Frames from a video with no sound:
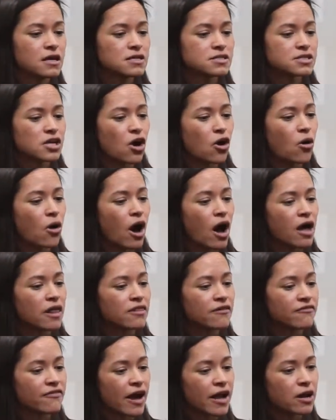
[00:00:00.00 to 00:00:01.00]
So
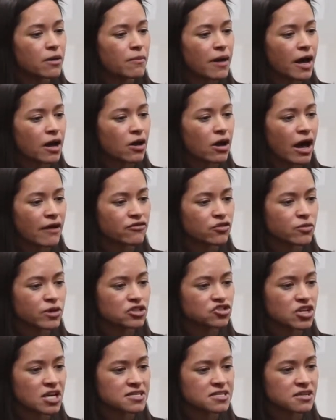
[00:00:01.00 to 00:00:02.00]
on the final model, after we
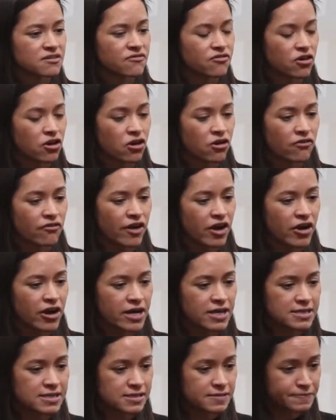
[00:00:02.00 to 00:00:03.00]
adjusted for
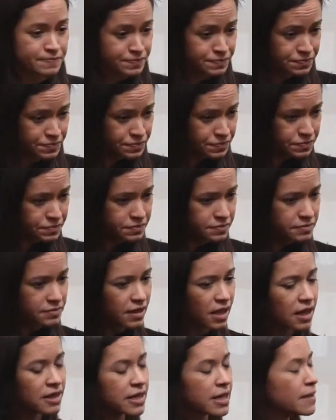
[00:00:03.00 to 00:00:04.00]
covariates,
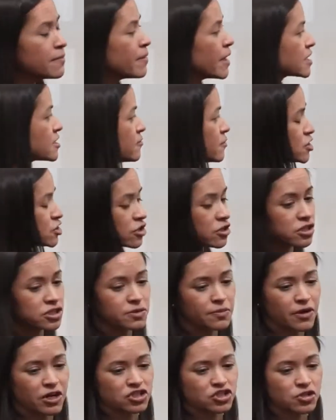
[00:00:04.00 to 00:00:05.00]
the impact of maternal
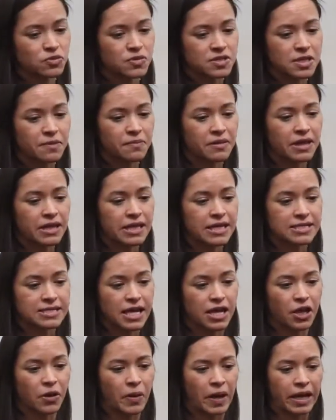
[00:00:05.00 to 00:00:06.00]
depression was completely
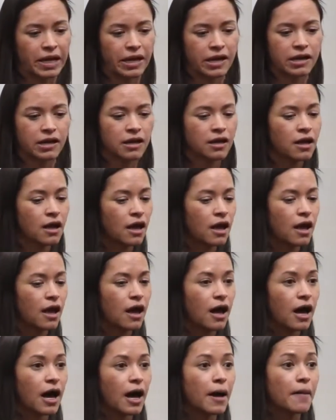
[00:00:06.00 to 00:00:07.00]
attenuated.
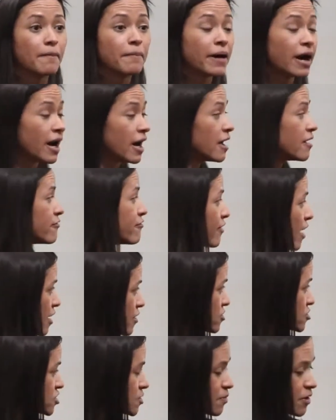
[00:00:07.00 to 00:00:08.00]
Um, but
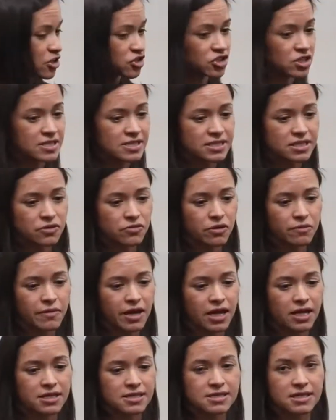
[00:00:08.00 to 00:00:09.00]
father's depression still
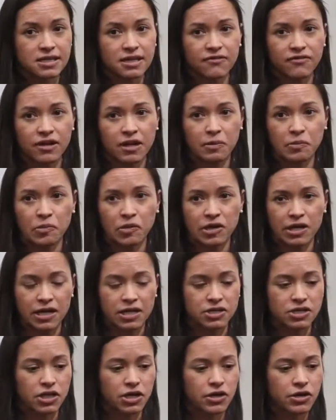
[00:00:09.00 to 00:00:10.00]
remained a significant
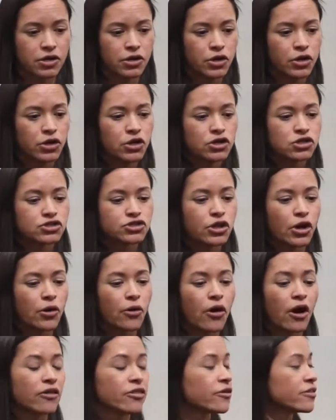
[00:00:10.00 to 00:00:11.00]
predictor.
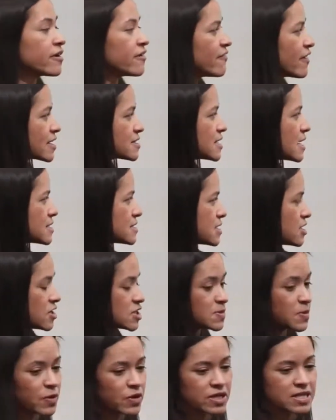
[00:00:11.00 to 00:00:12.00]
So although the effect size here
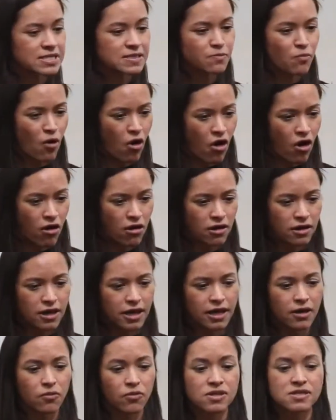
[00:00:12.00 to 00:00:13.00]
is pretty small,
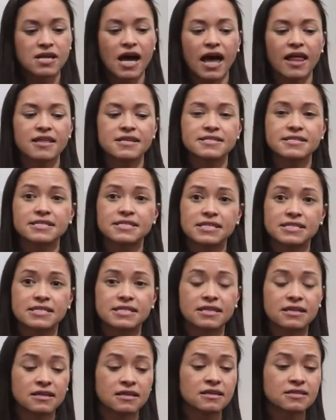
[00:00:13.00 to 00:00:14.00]
it was highly
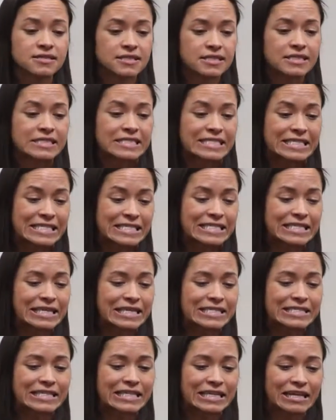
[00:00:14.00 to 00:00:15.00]

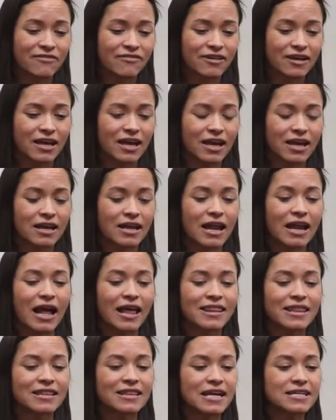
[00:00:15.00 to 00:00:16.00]
statistically significant. And
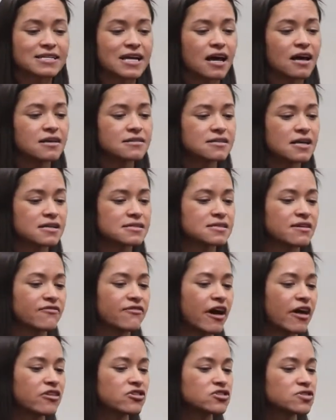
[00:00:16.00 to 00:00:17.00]
I think that tells us that
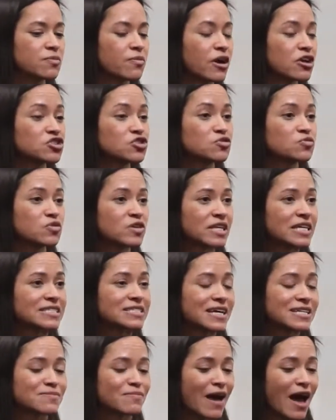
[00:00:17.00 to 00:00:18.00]
father's depression really
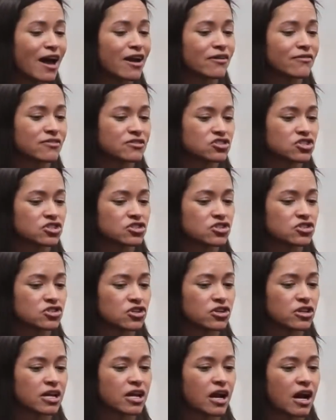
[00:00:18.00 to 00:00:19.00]
does matter for children's
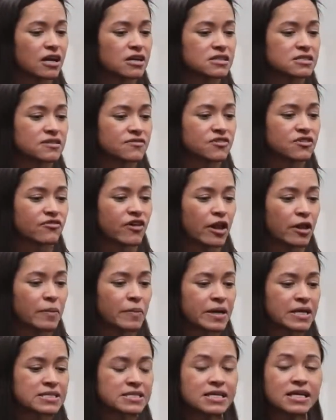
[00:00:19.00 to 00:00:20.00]
early cognitive
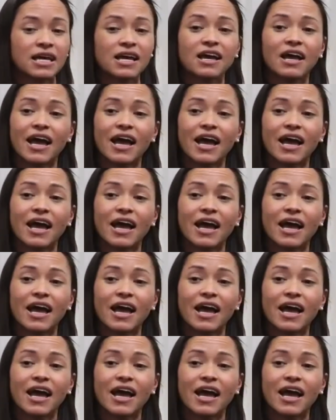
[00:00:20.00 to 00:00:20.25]
development.